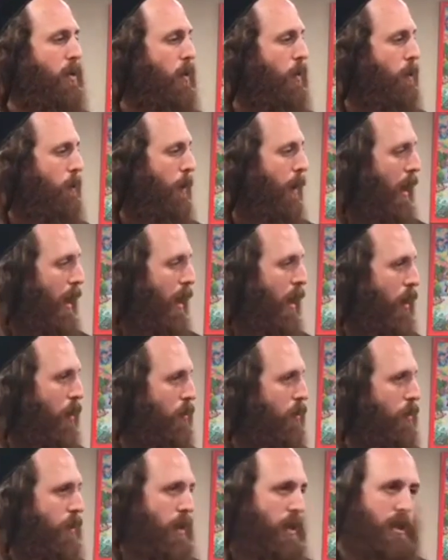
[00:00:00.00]
your
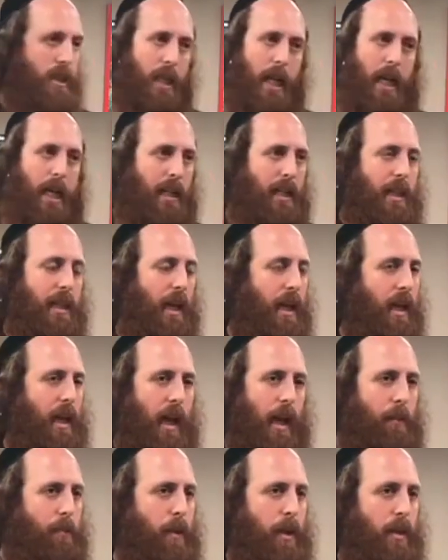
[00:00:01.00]
power exactly like
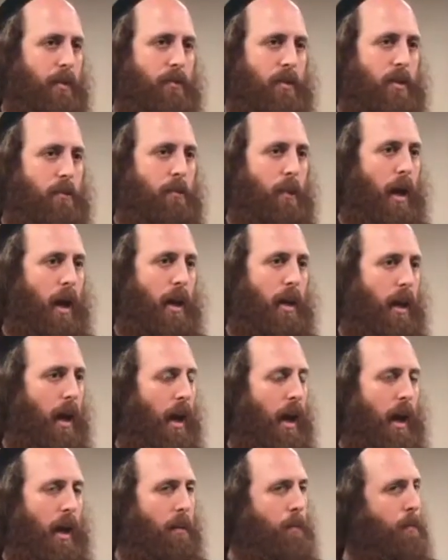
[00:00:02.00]
I believe in mine.
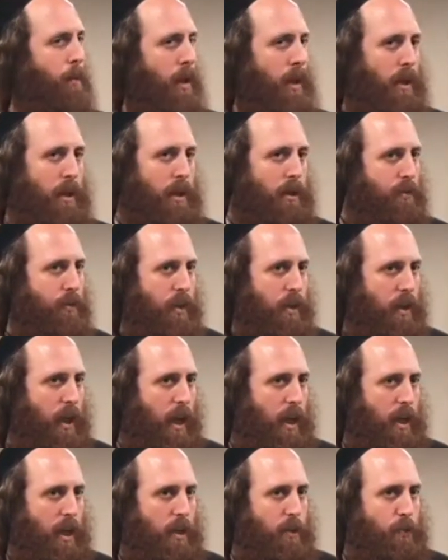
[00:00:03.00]
I believe that
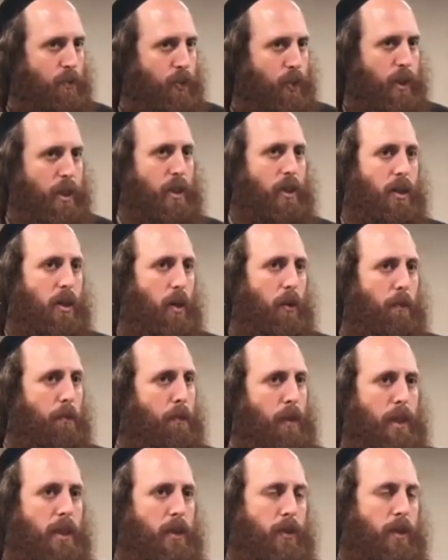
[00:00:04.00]
I can bring
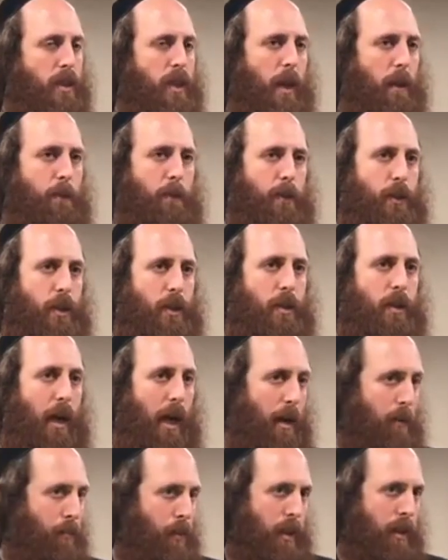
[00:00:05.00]
complete redemption.
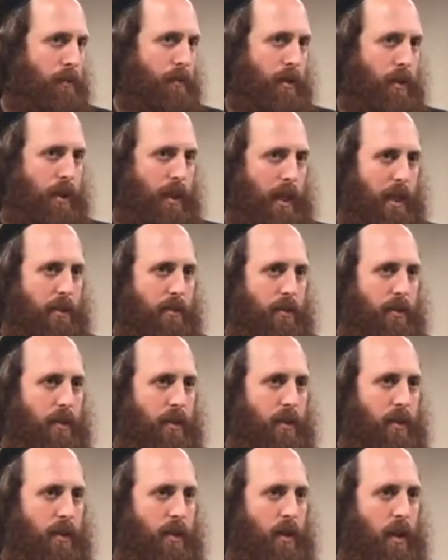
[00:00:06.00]
I believe in that.
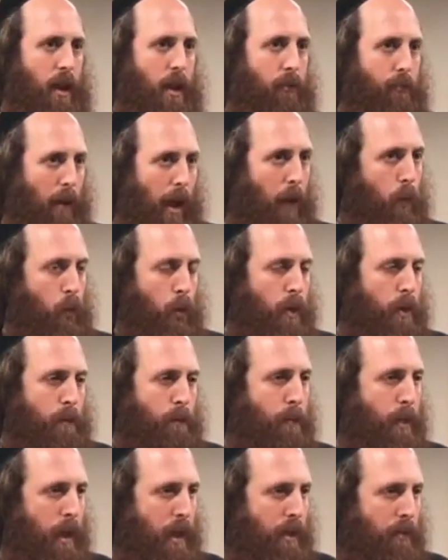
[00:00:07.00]
If I
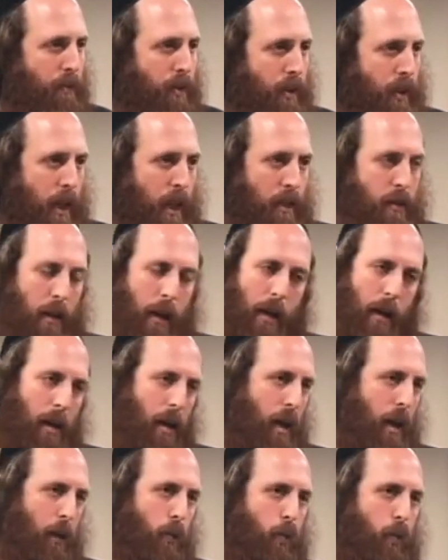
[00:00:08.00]
wouldn't believe in that,
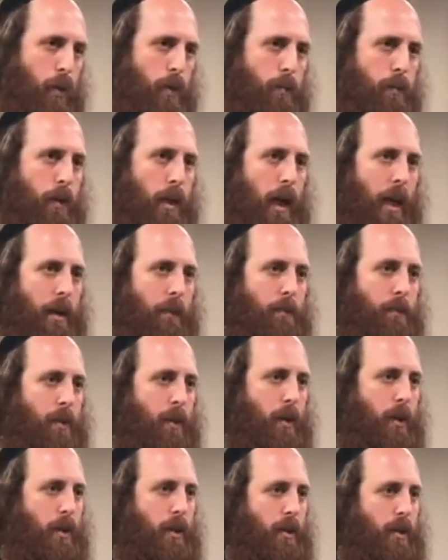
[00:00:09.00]
I would be
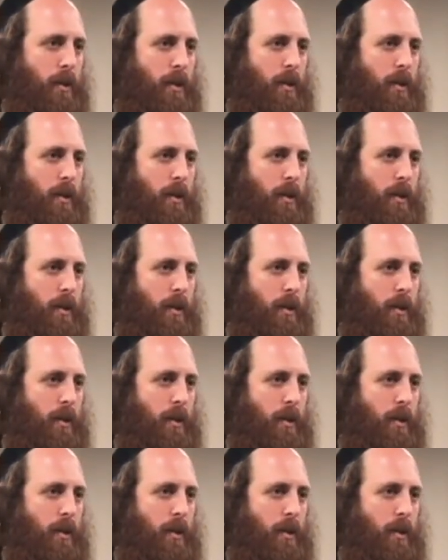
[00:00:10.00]
unemployed.